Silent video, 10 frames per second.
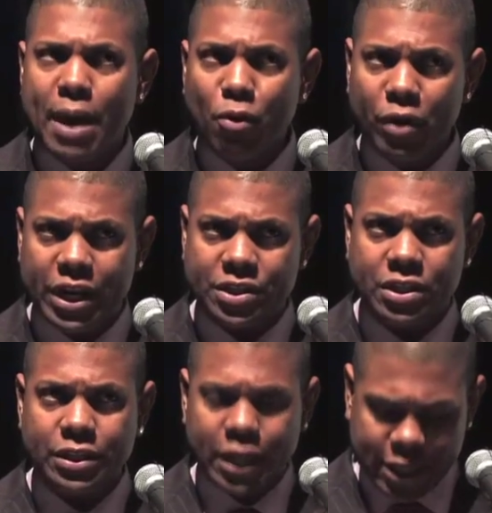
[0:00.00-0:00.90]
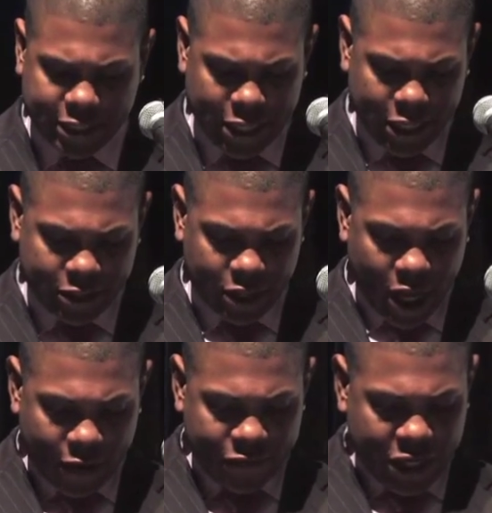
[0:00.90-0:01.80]
memories, the descendants
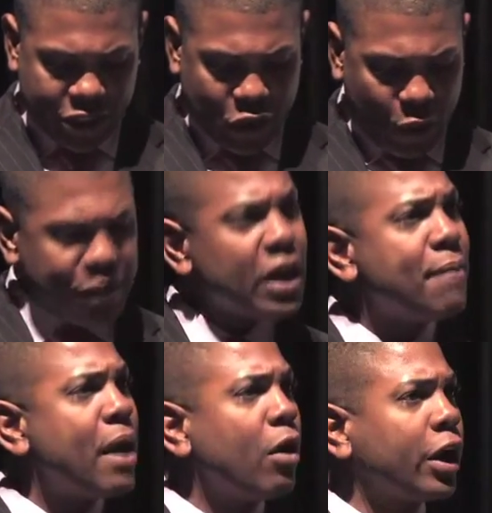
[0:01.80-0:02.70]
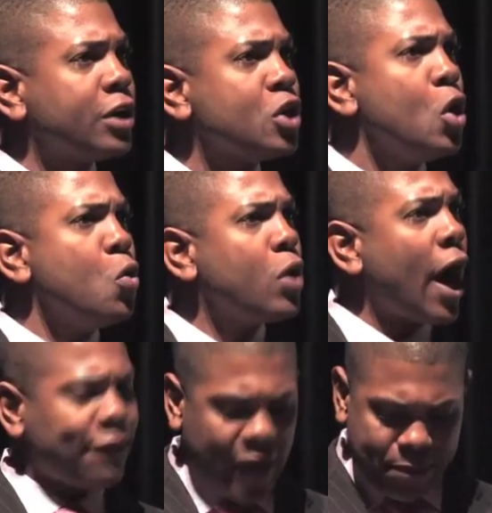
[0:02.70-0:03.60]
of these European Americans who
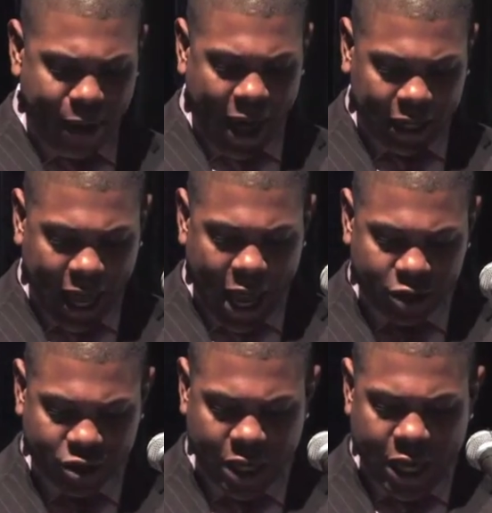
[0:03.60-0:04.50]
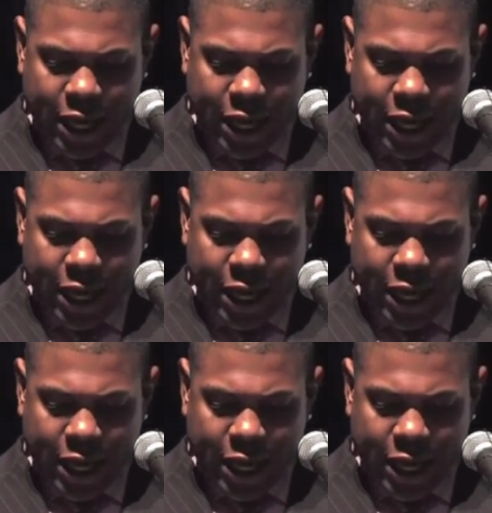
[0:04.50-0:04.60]
got that backlash.